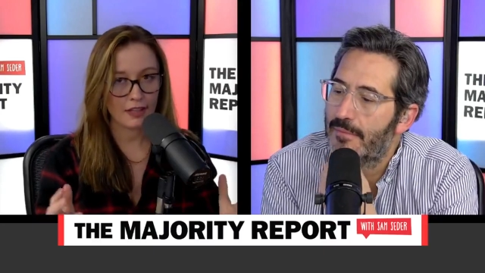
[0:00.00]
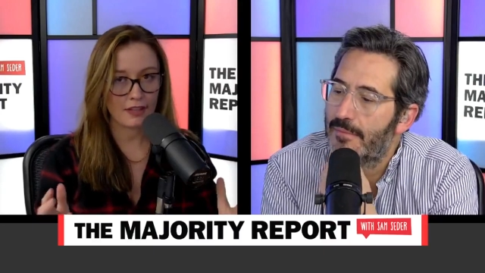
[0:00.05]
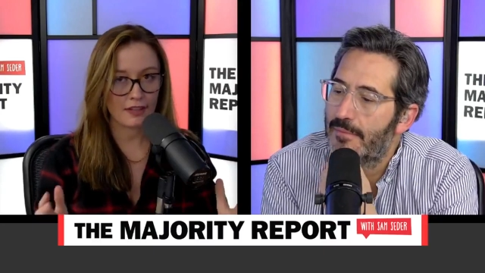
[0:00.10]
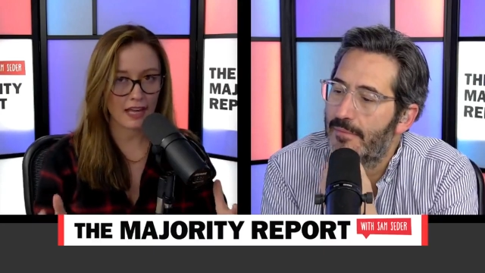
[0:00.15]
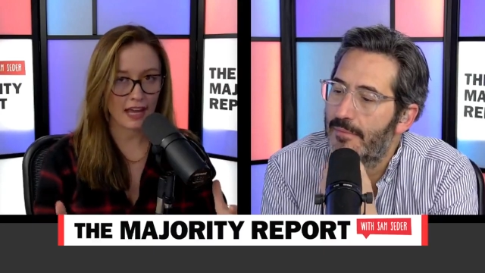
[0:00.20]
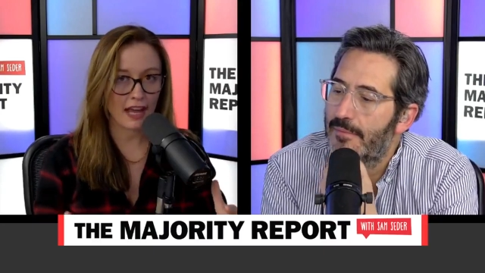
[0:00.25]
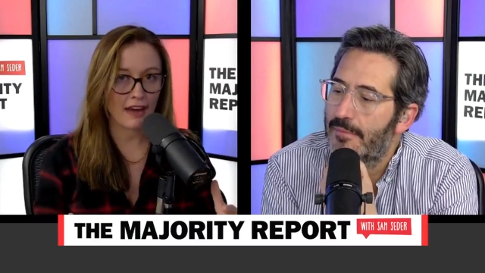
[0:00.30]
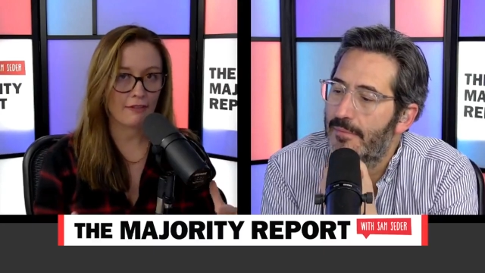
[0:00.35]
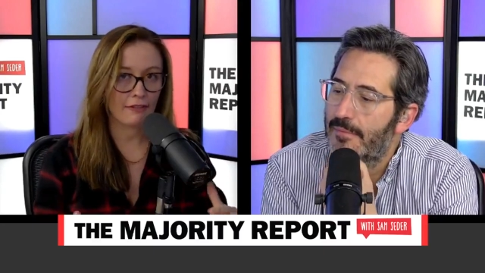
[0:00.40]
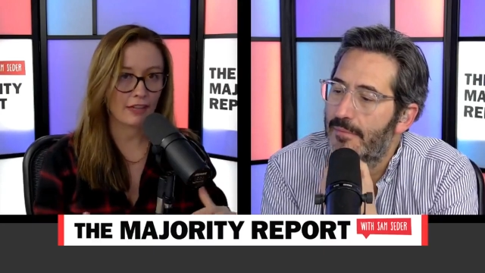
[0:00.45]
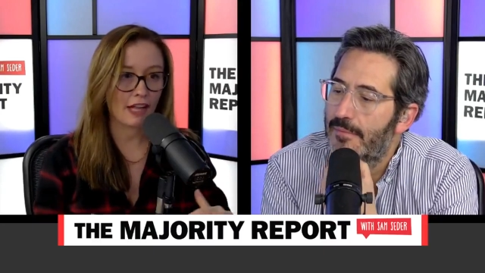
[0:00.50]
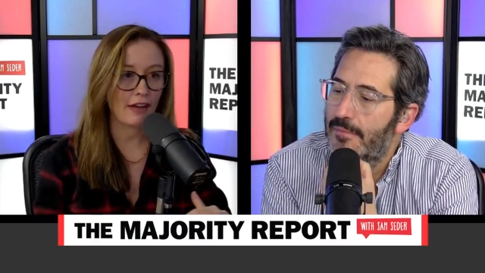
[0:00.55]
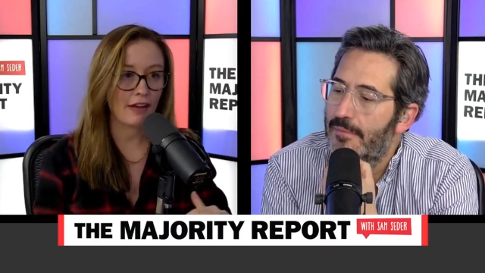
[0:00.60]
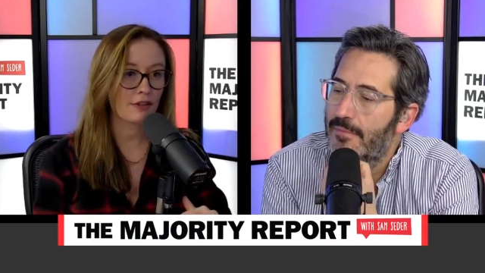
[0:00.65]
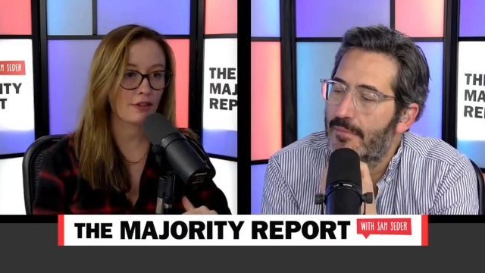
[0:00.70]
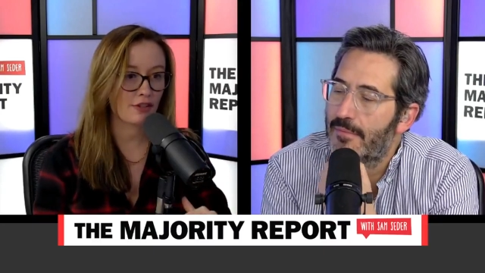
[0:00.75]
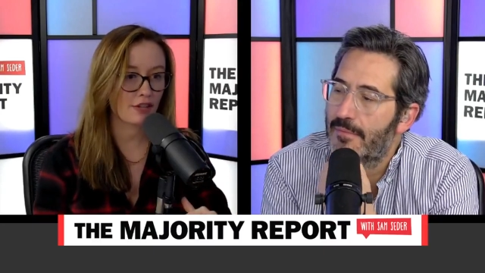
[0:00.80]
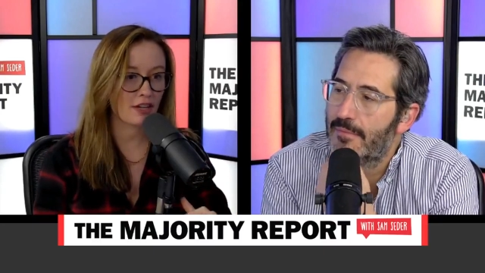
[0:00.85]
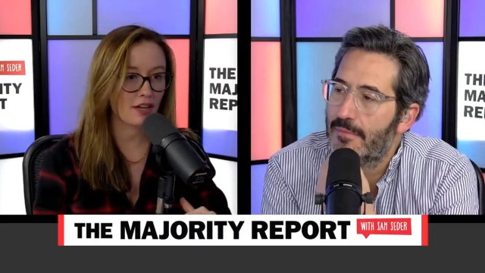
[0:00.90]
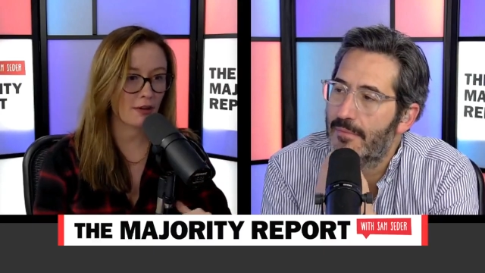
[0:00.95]
Speaker 1: they have
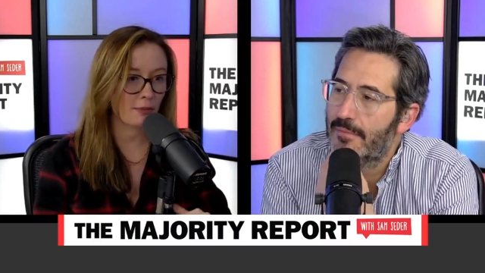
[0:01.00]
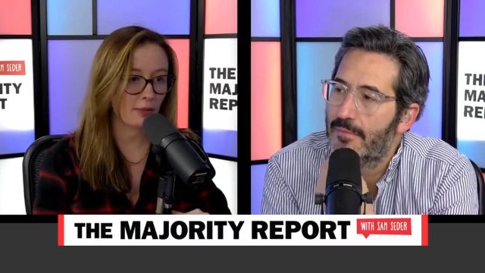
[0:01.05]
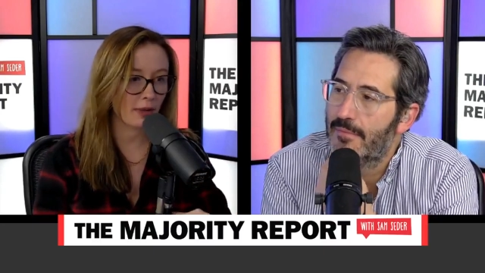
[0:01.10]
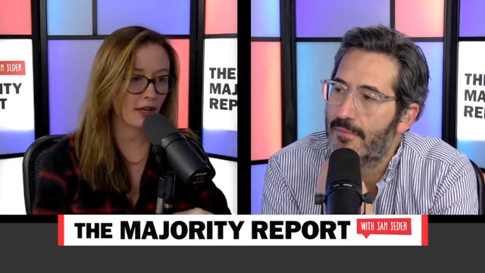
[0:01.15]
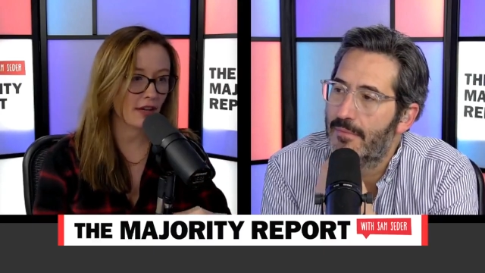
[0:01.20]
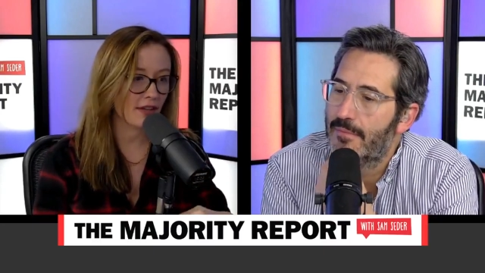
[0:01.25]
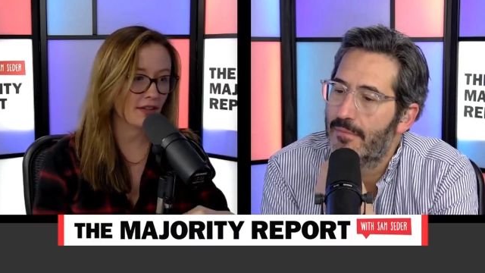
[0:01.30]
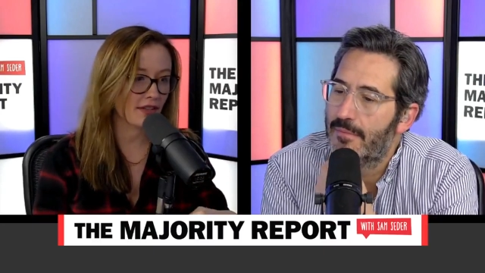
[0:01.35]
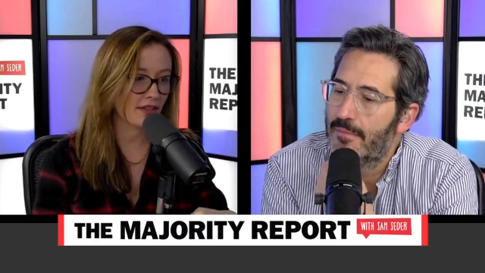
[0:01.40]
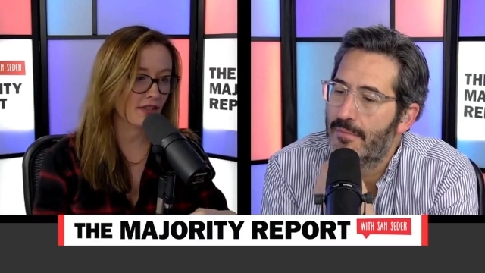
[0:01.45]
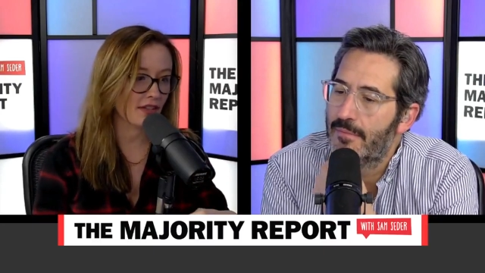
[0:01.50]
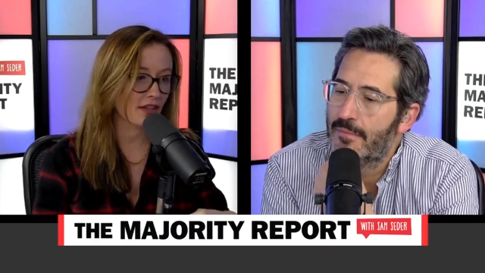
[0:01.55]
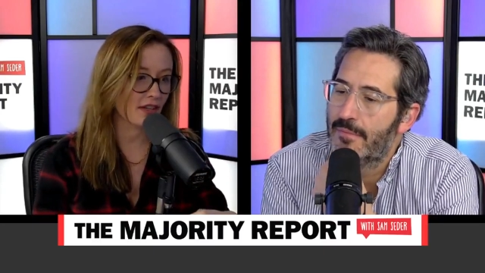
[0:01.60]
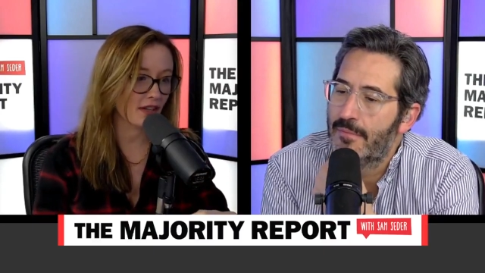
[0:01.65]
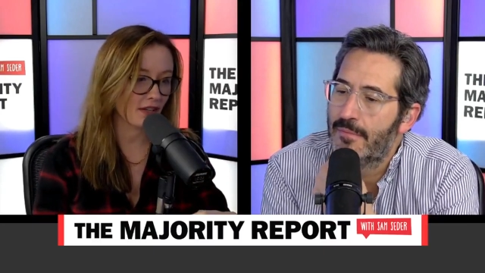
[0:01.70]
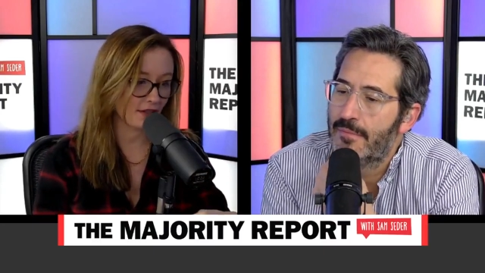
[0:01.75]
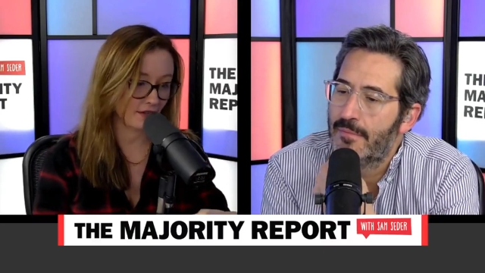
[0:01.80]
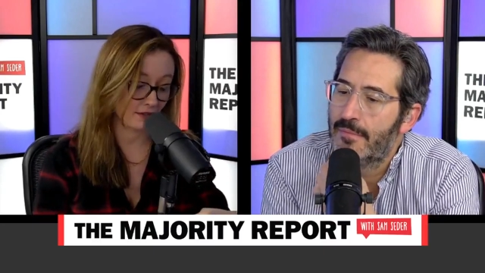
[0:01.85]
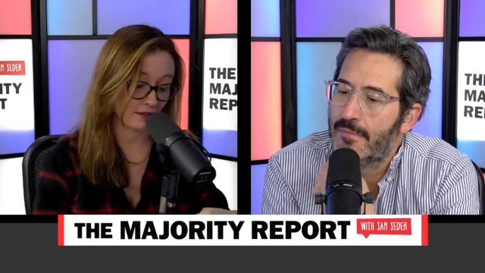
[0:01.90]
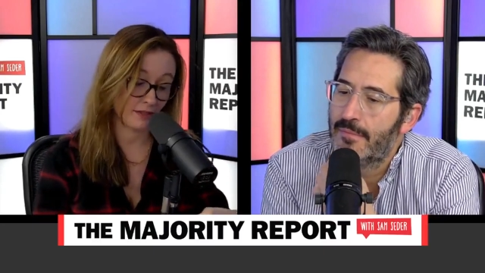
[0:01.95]
leverage here because
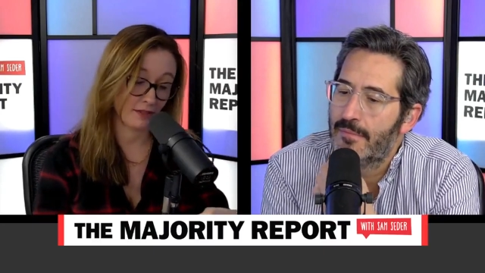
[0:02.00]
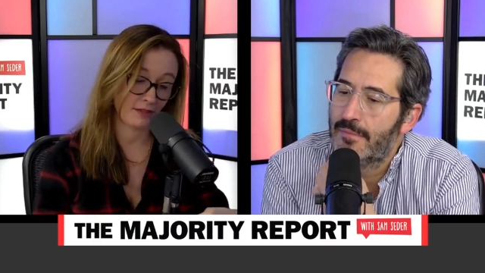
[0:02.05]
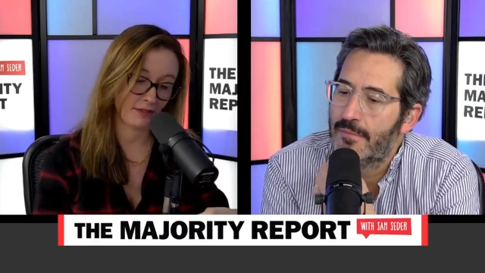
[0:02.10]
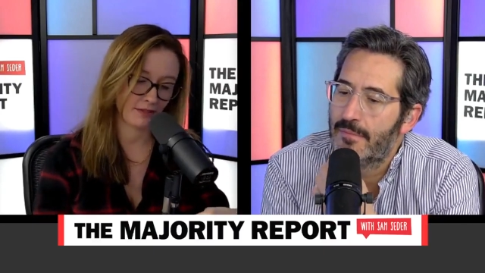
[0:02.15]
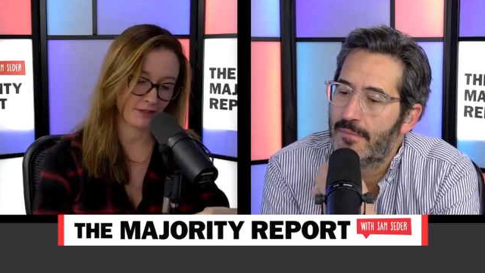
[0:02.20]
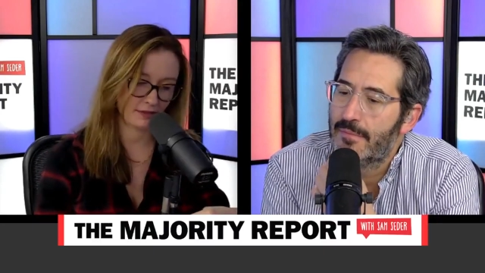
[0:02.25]
uh,